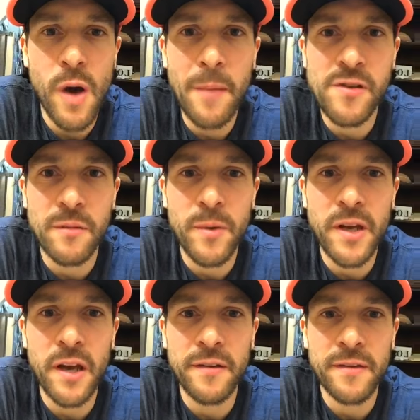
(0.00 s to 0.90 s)
options
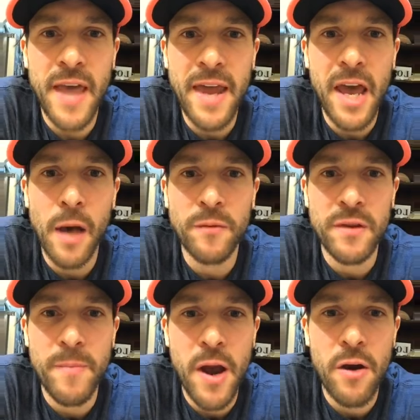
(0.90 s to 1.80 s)
because that helps
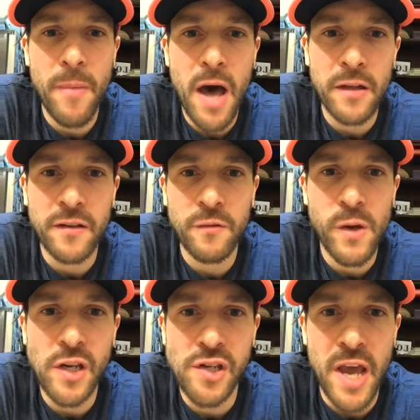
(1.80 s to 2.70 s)
the parabolic
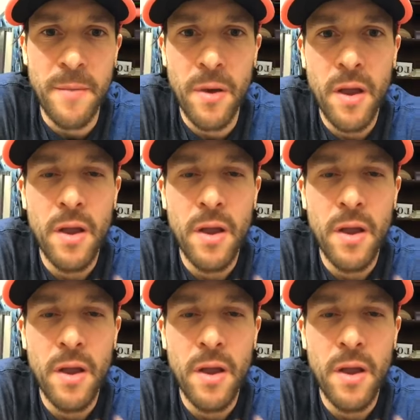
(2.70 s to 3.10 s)
swing shape.